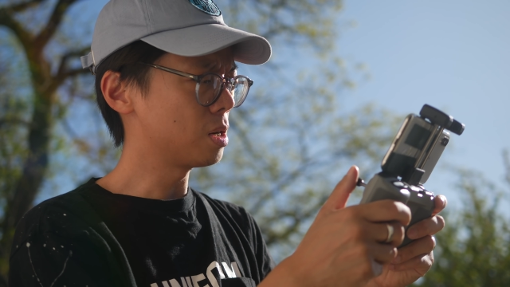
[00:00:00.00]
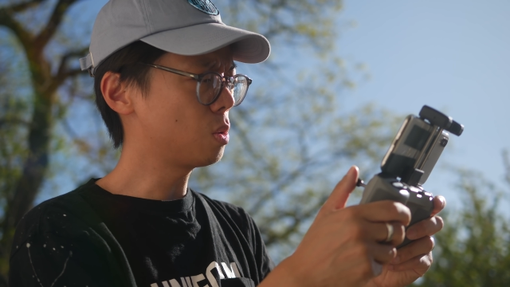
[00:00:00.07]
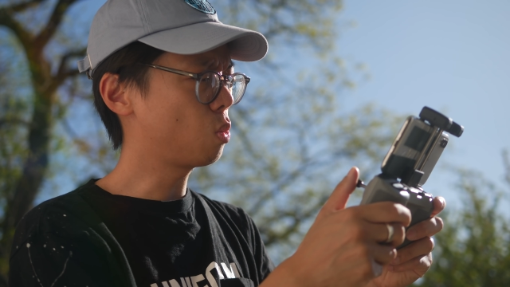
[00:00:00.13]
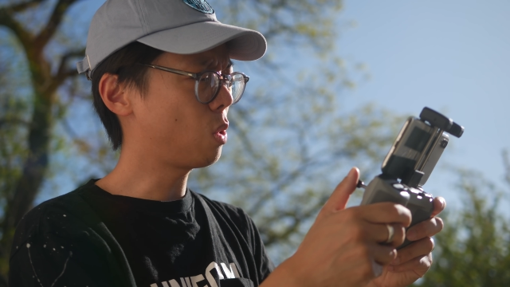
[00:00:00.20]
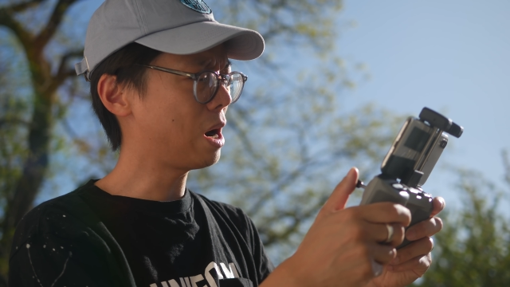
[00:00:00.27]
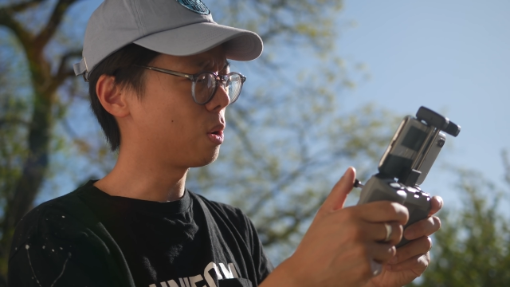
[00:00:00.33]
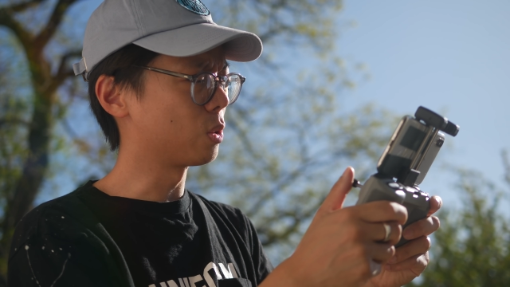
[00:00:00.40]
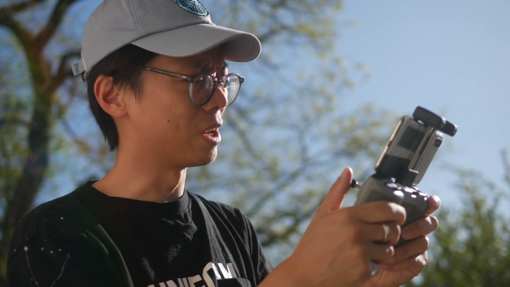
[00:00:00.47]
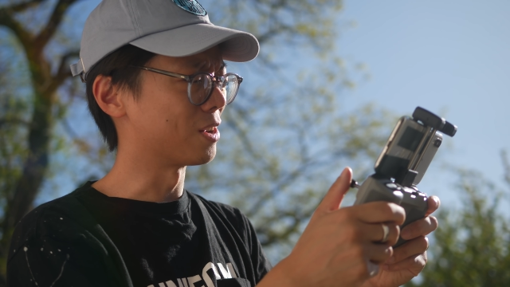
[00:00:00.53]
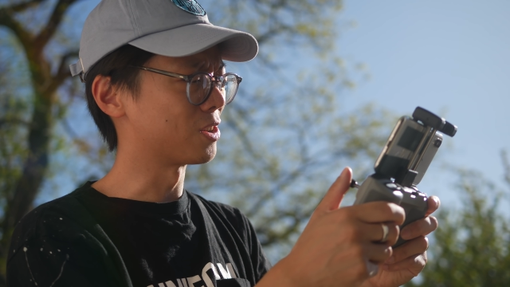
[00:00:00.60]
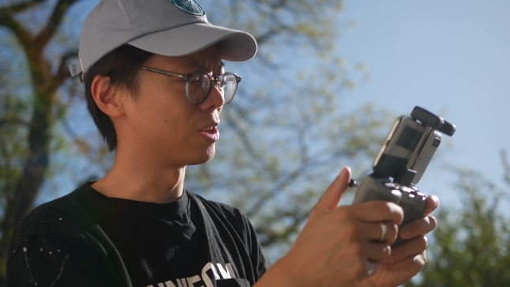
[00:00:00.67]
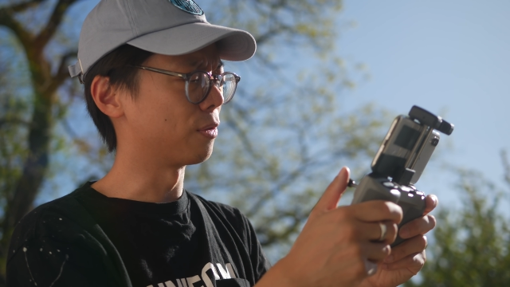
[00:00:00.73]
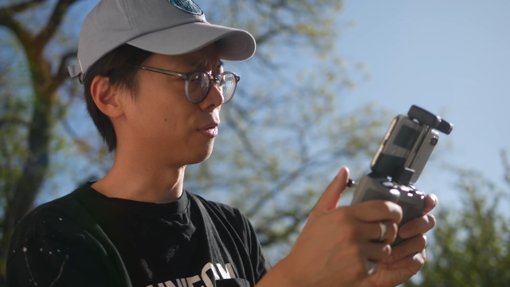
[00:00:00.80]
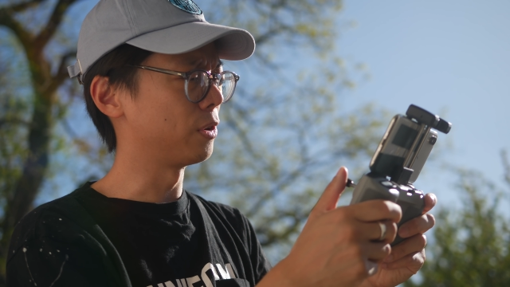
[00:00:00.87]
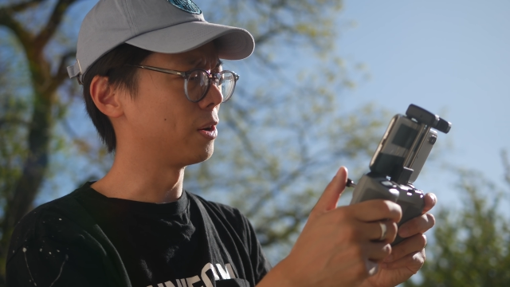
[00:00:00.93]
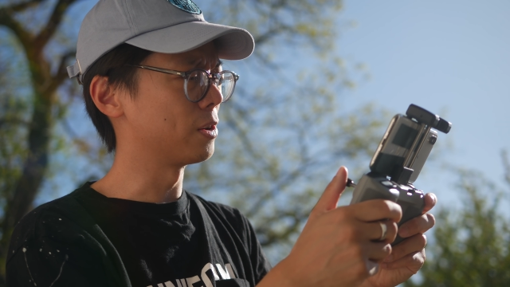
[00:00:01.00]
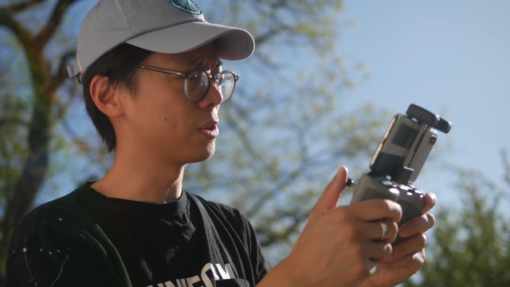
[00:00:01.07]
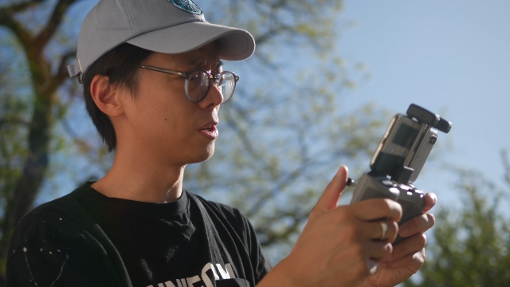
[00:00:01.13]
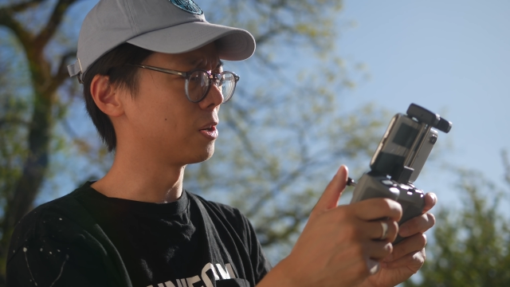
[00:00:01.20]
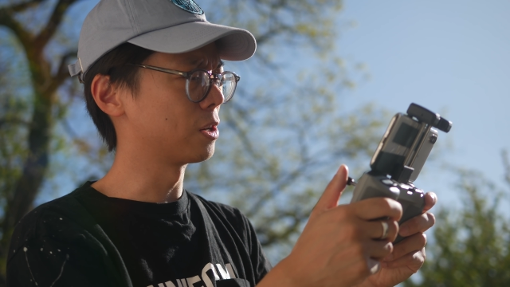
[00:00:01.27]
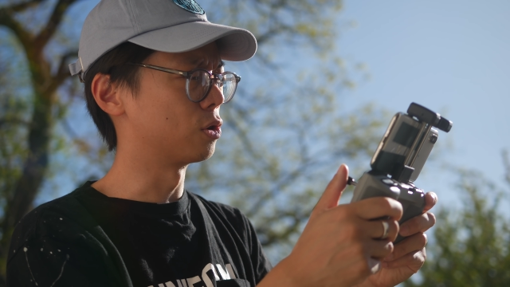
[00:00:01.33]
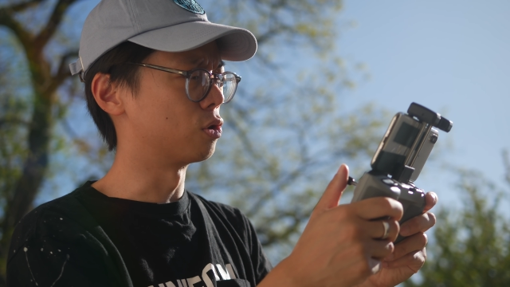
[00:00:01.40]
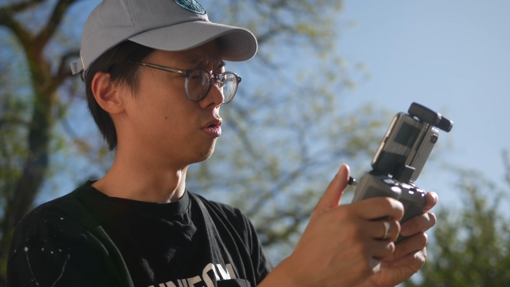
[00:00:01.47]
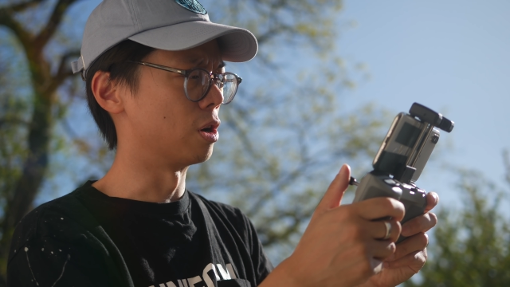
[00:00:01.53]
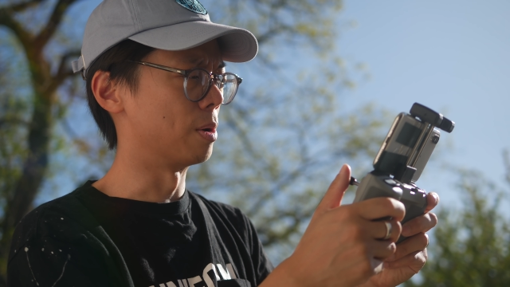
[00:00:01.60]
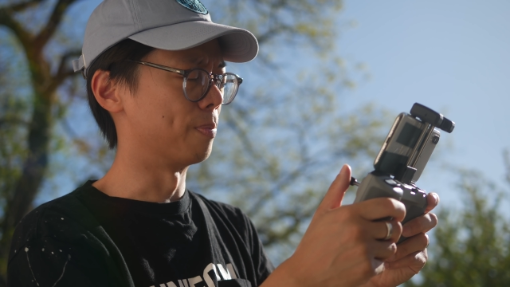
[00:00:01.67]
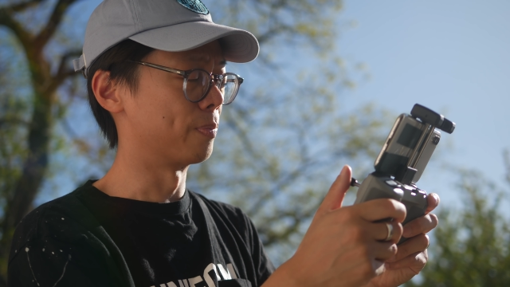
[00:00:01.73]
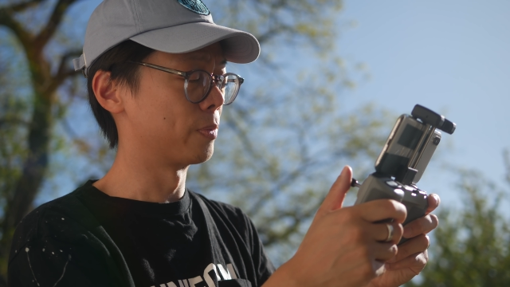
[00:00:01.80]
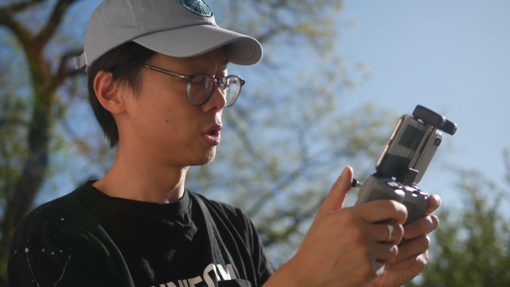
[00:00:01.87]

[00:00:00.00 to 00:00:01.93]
Oh wow, yes, it flies like a dream.